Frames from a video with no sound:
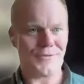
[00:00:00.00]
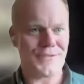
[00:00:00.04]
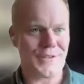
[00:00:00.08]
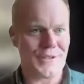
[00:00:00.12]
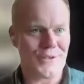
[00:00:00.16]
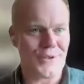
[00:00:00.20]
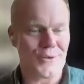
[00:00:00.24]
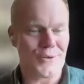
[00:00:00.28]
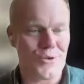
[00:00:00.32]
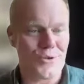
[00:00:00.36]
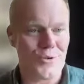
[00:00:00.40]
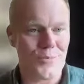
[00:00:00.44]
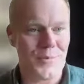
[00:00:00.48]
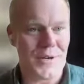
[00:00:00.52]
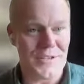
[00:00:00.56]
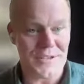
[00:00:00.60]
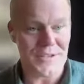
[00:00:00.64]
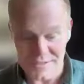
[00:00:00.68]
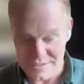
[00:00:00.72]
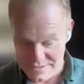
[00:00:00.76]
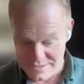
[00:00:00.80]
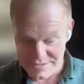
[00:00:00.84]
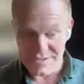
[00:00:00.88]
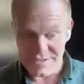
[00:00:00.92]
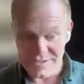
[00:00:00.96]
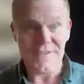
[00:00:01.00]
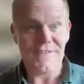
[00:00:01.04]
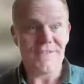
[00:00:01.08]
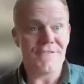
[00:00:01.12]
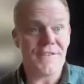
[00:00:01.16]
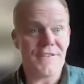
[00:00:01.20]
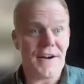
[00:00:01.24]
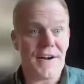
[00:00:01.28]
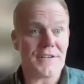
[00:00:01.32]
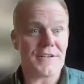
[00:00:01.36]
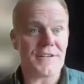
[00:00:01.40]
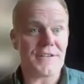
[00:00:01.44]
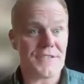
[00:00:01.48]
I've still got all my
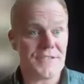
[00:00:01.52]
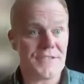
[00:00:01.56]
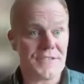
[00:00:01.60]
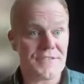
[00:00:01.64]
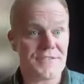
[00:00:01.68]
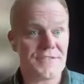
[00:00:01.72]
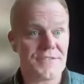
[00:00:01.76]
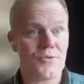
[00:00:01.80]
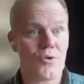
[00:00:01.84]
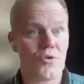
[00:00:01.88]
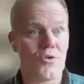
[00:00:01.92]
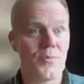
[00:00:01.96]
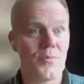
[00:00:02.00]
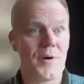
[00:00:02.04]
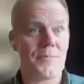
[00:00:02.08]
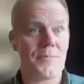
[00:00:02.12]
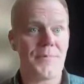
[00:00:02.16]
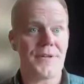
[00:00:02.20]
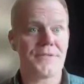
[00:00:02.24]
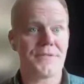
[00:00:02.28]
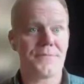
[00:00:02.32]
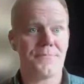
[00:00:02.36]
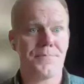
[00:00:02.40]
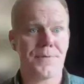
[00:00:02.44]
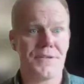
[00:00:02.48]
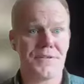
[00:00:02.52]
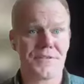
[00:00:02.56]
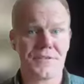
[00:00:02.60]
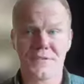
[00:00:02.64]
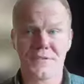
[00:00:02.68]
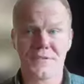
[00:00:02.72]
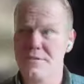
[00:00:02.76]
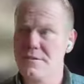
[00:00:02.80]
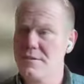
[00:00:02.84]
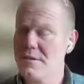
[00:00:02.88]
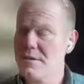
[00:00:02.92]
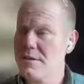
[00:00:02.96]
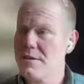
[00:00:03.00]
faculties, all my bits and
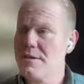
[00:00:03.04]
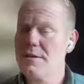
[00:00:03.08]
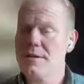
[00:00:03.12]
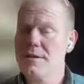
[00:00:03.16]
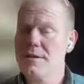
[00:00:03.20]
pieces,